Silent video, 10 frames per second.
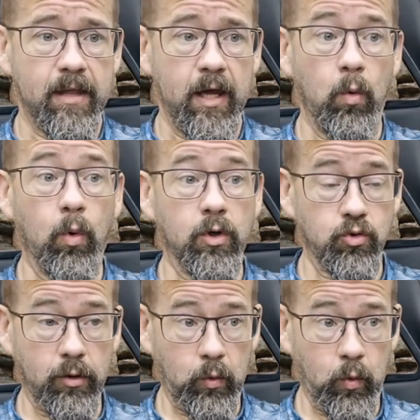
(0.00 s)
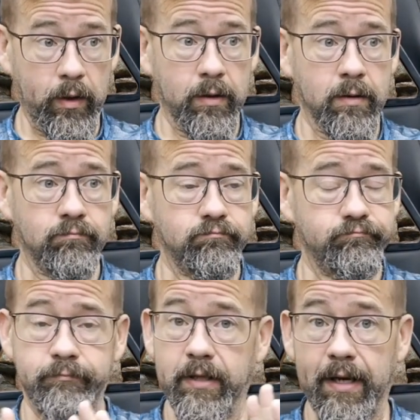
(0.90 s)
It worked really well.
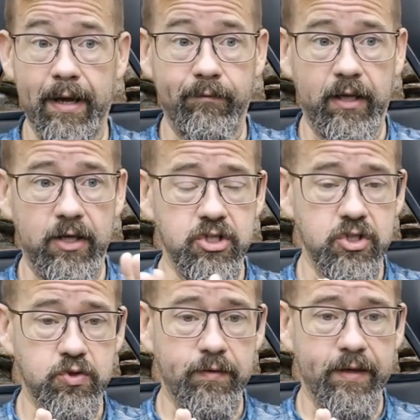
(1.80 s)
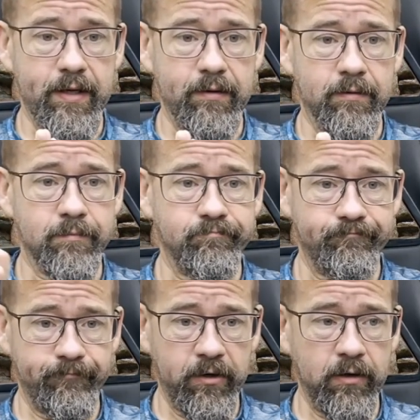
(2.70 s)
Didn't have any issues with that at all.
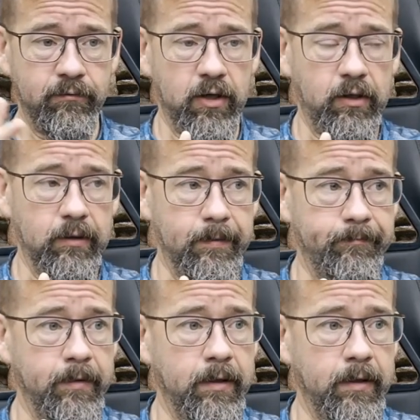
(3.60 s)
Very, very good.